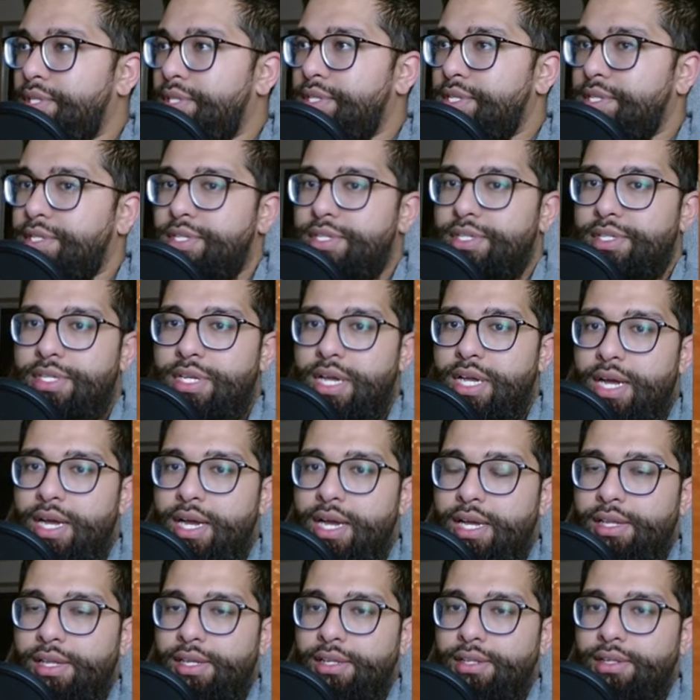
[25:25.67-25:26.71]
least this isn't
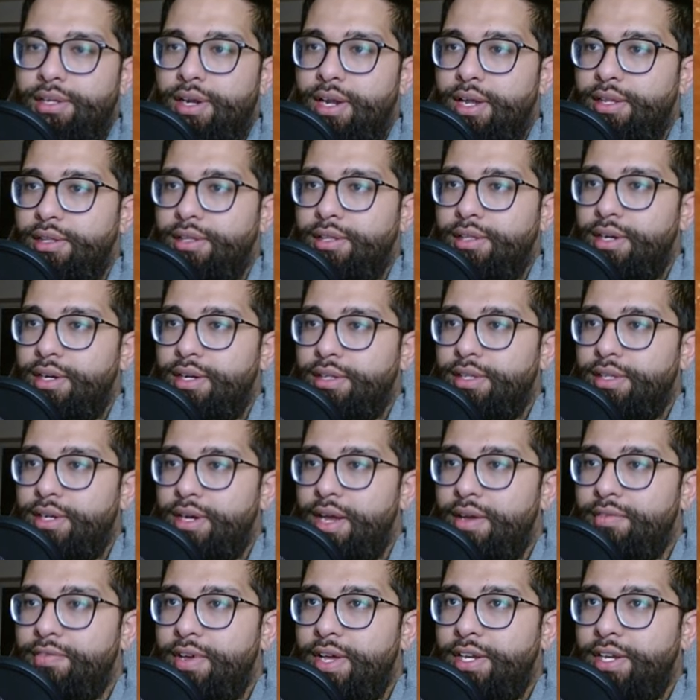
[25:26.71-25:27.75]
Kai Island. They're not they're they're
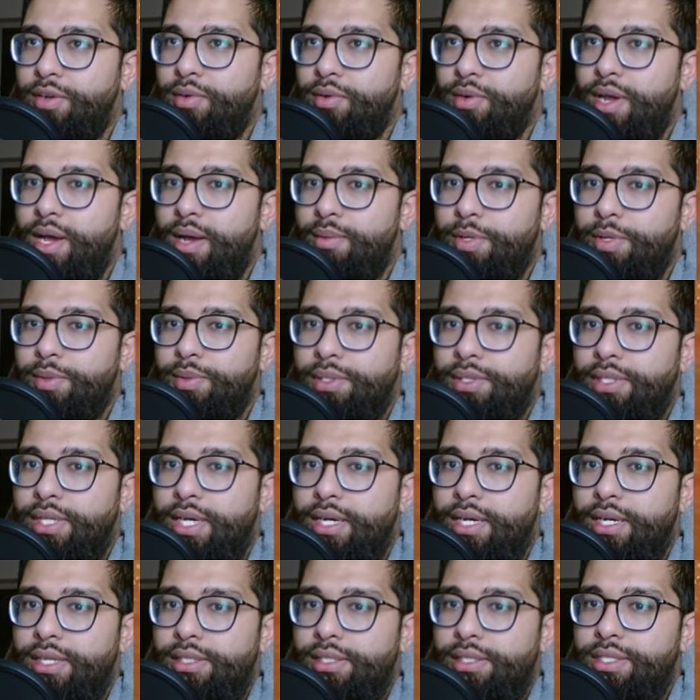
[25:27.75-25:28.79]
not fighting Onami with
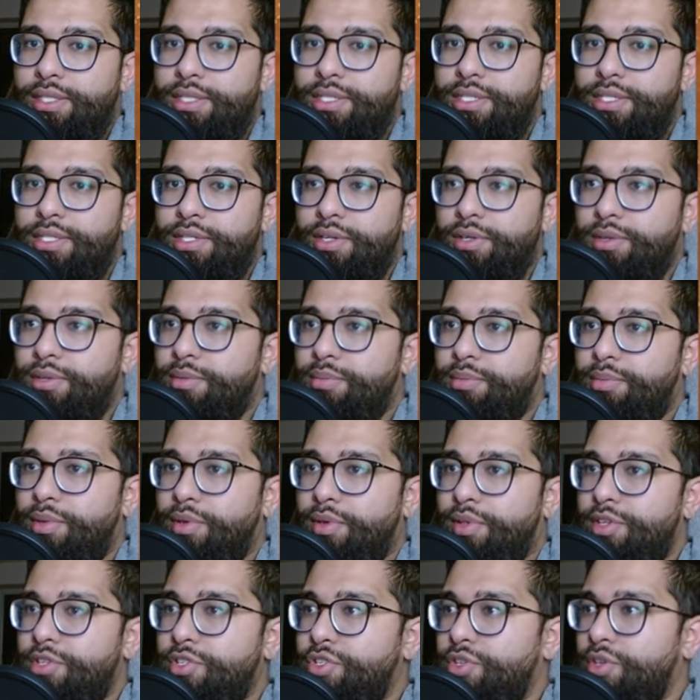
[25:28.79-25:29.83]
that at least. So deploy
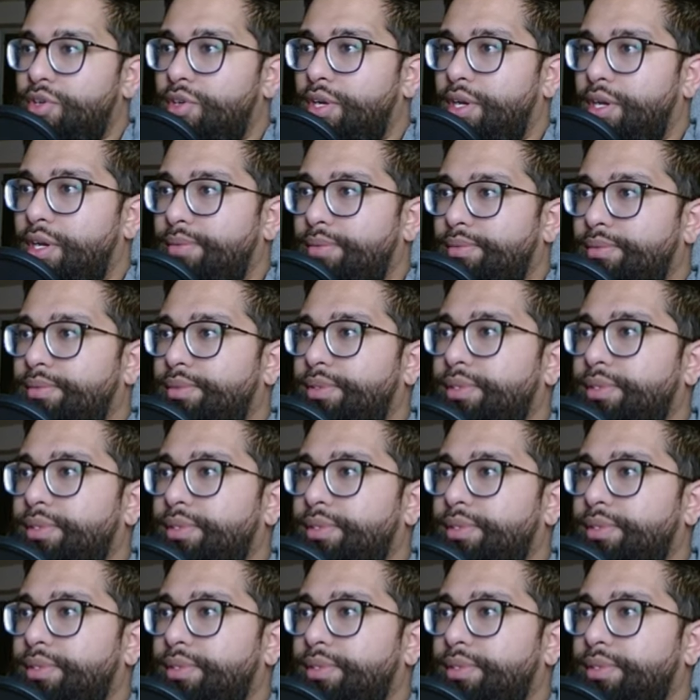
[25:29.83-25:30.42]
the Shura.